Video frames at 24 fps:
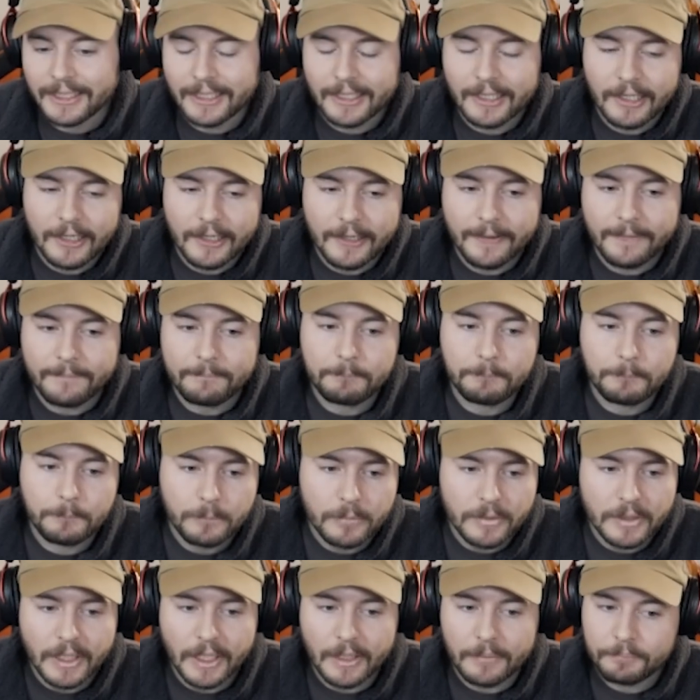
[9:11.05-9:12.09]

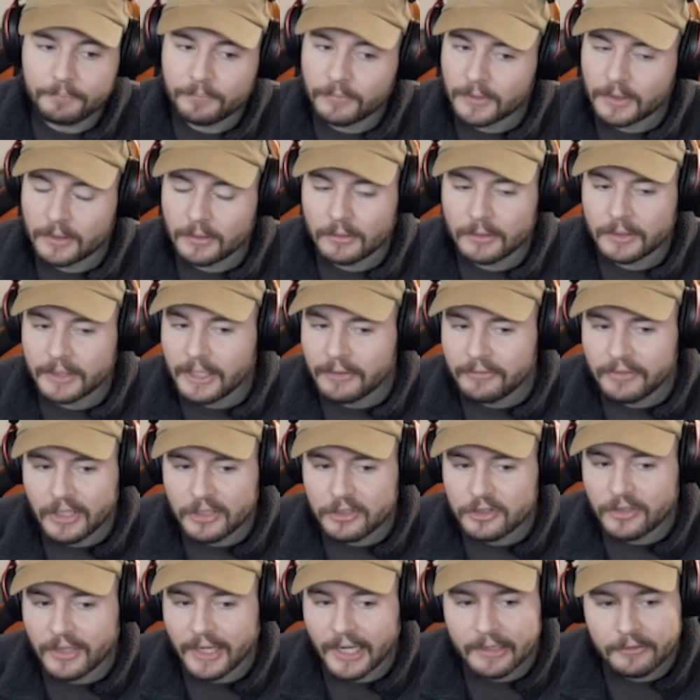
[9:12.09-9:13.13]
yeah, give it a
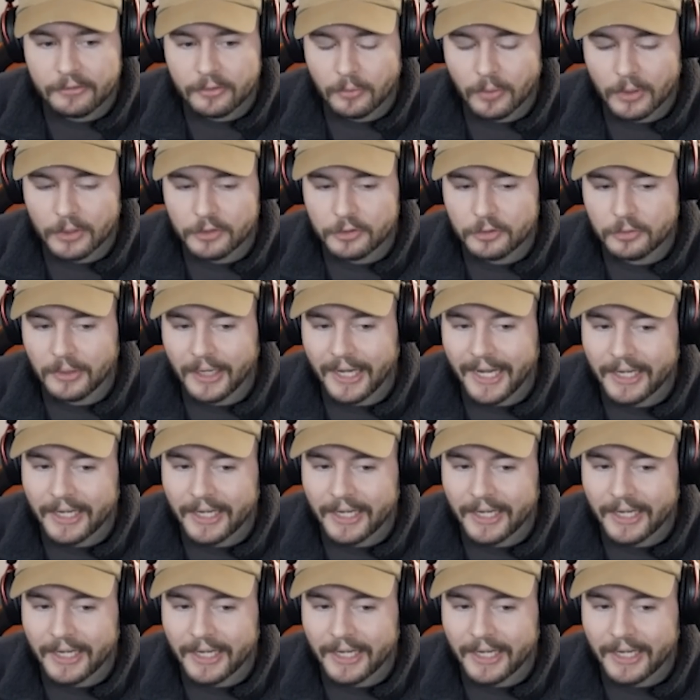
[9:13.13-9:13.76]
try if you want to.